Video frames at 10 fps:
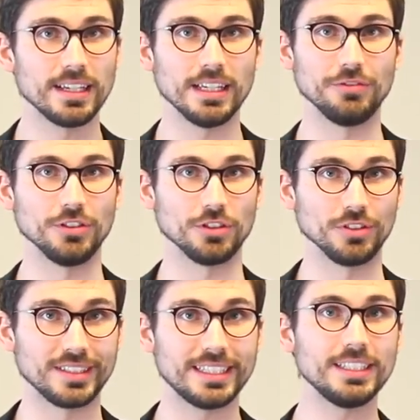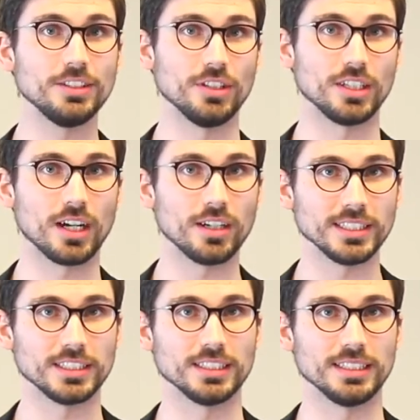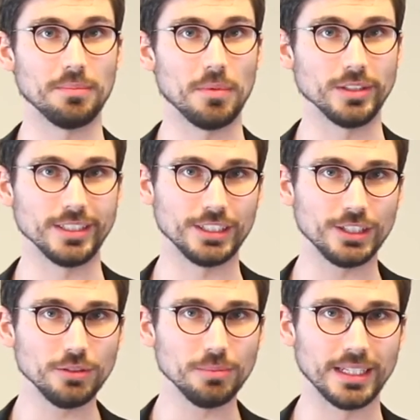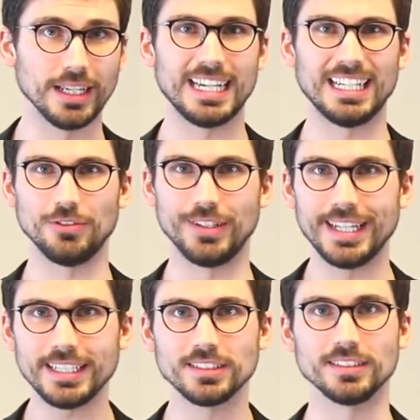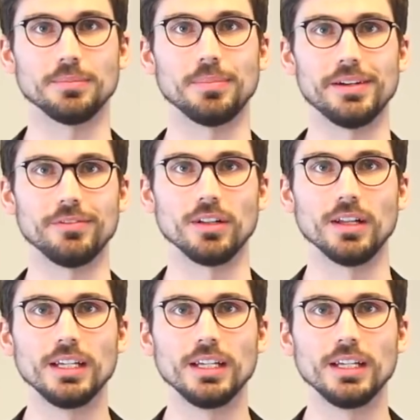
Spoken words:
if you continue encouraging them on a human and relationship level,